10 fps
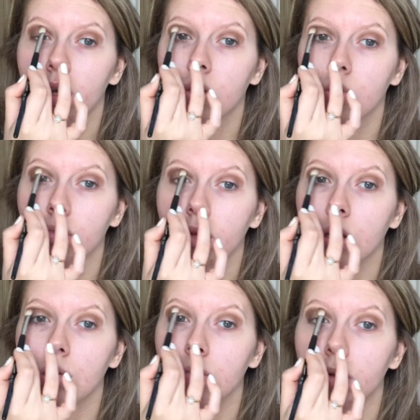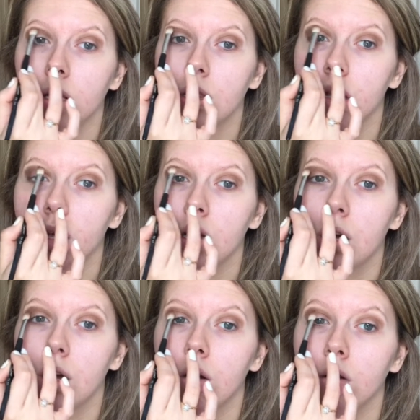So I'm just going to blend that
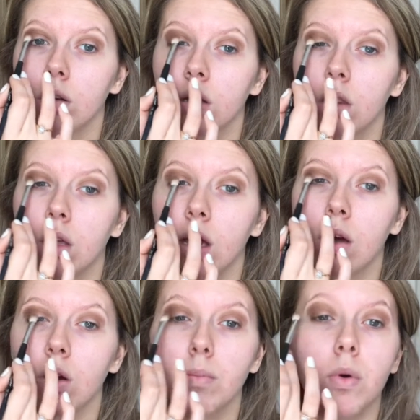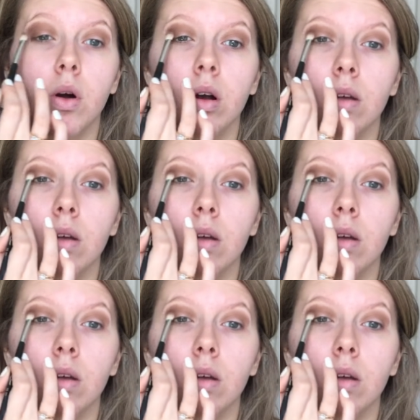out in the outer part